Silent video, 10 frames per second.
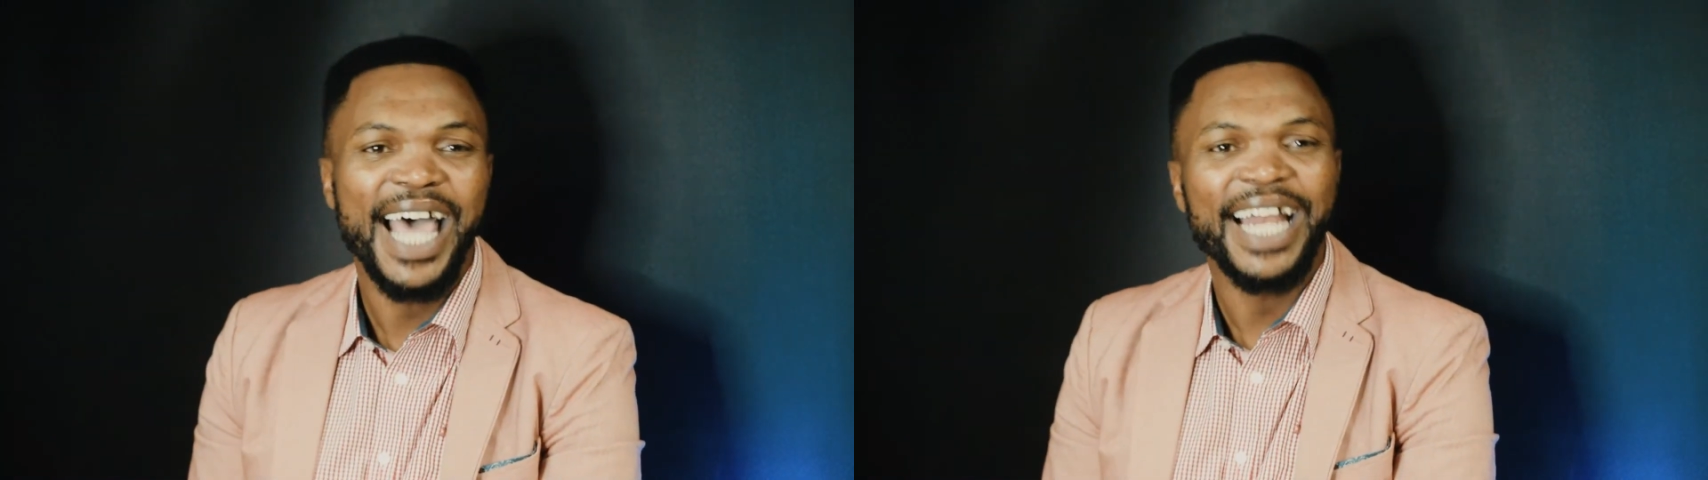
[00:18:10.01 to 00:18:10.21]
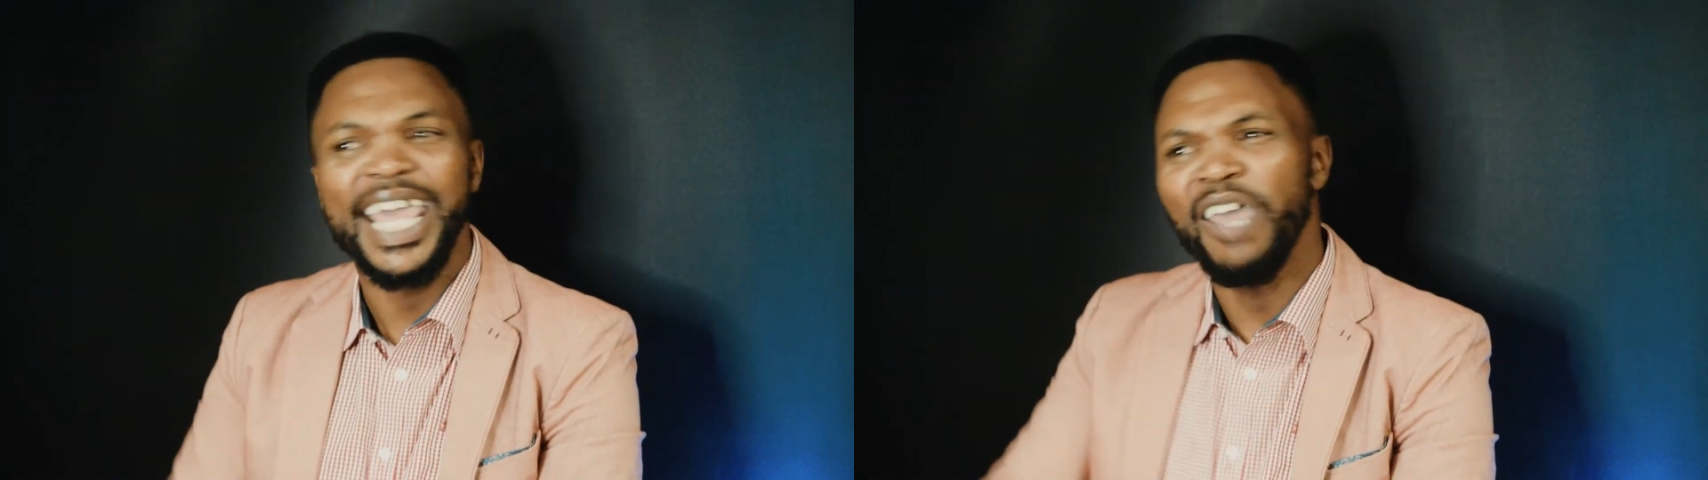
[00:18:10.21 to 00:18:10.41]

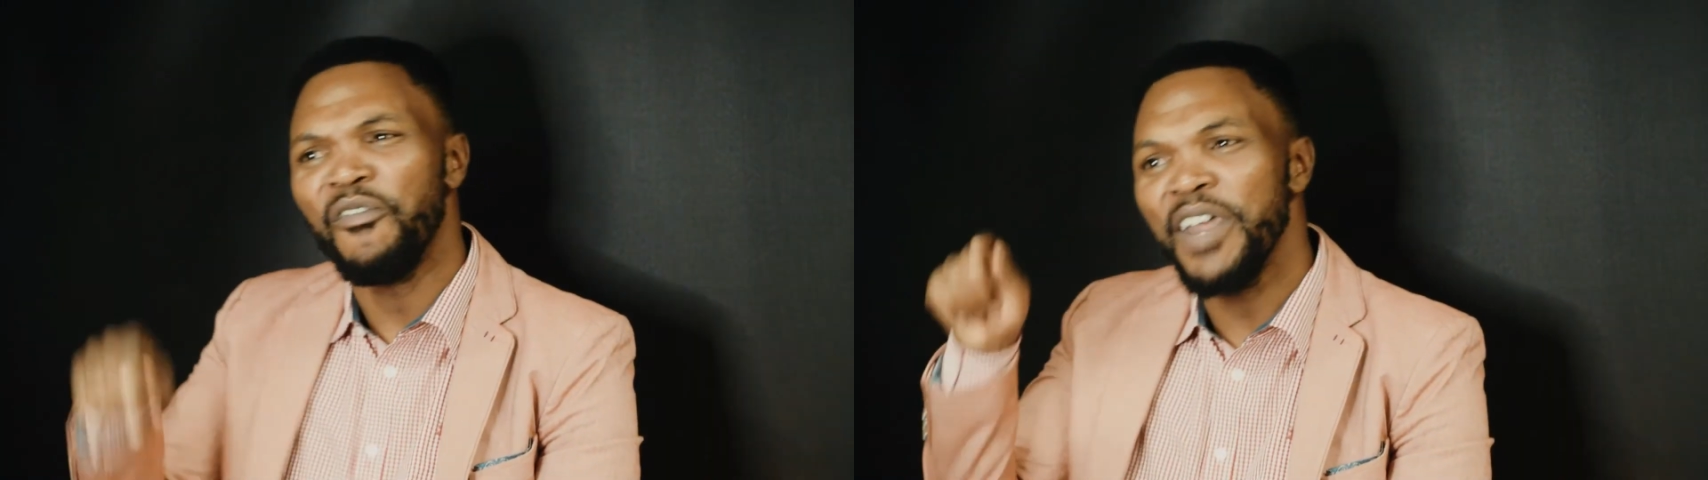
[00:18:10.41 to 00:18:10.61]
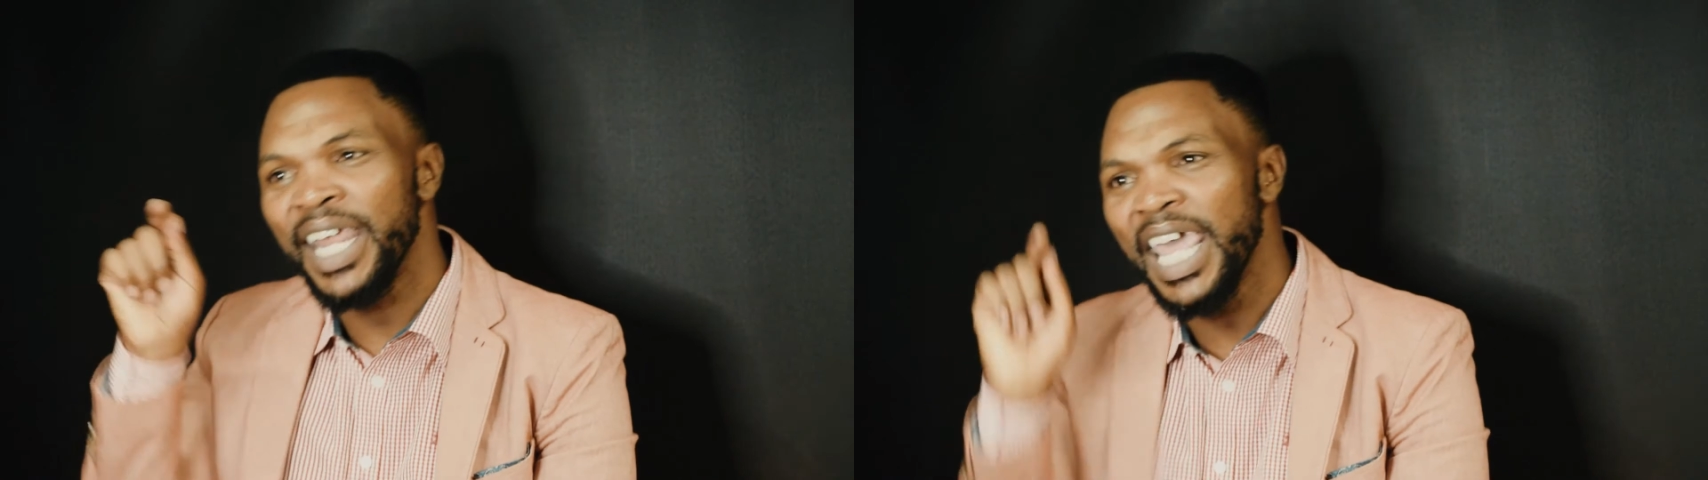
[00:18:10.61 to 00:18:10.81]
That
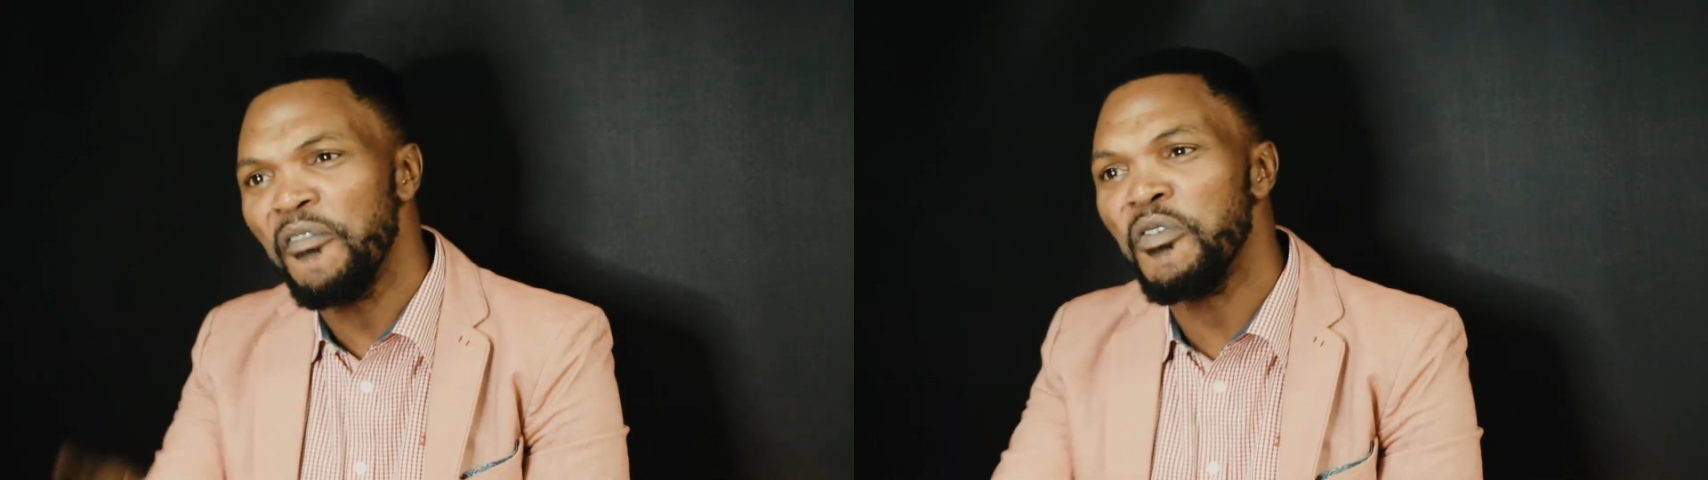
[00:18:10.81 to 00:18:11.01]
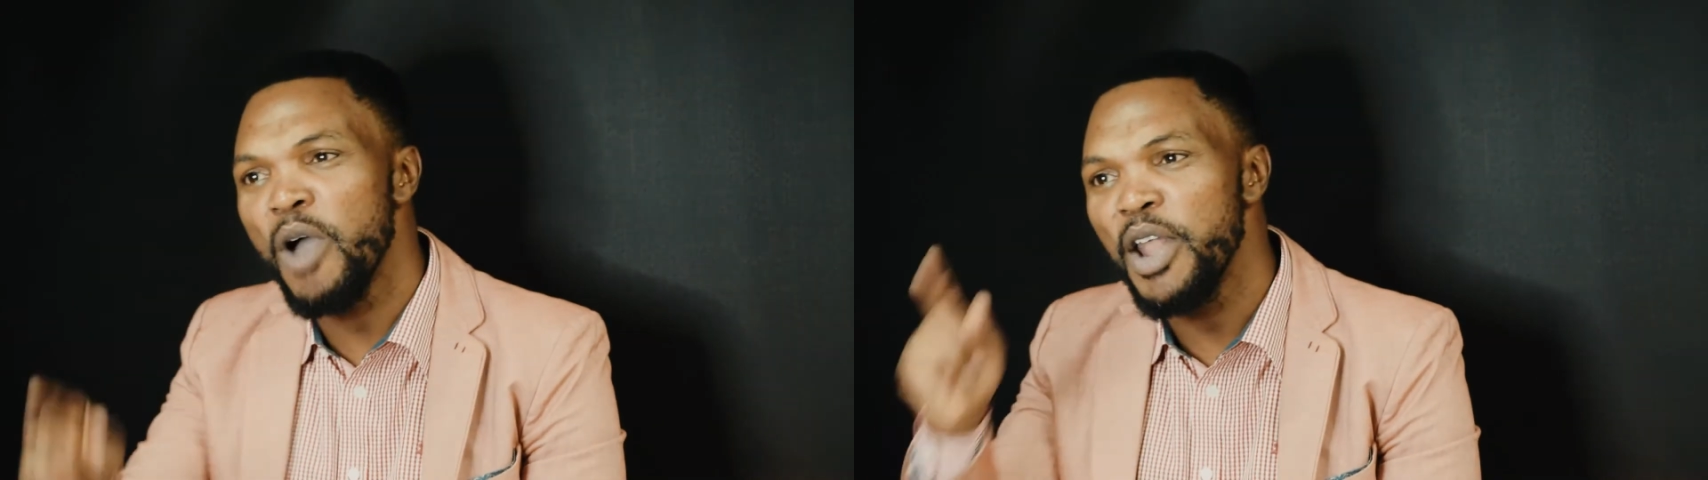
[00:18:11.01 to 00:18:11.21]
even
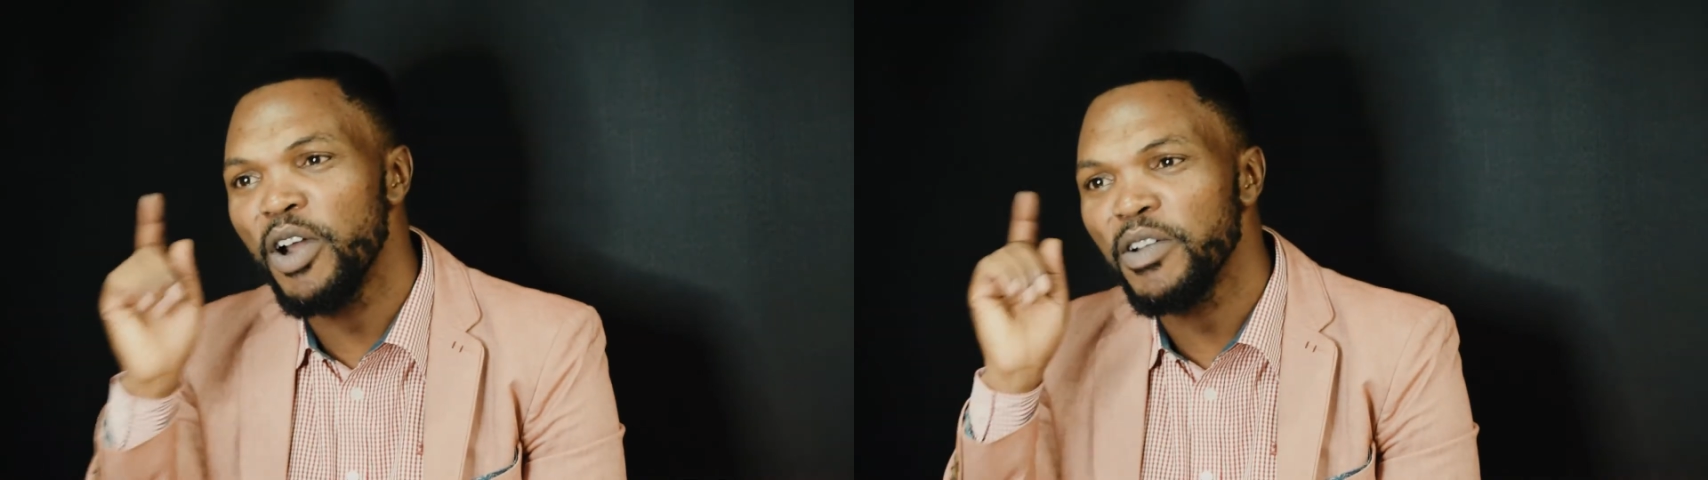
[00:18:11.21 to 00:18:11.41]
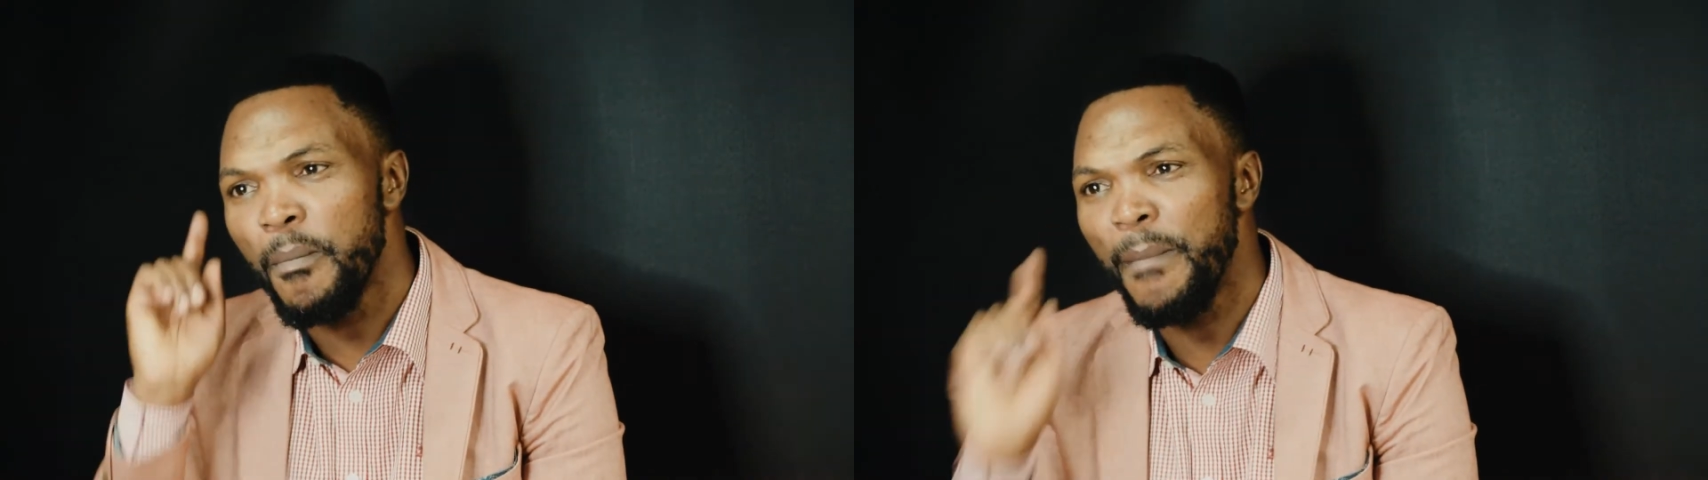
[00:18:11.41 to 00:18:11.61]
if you are not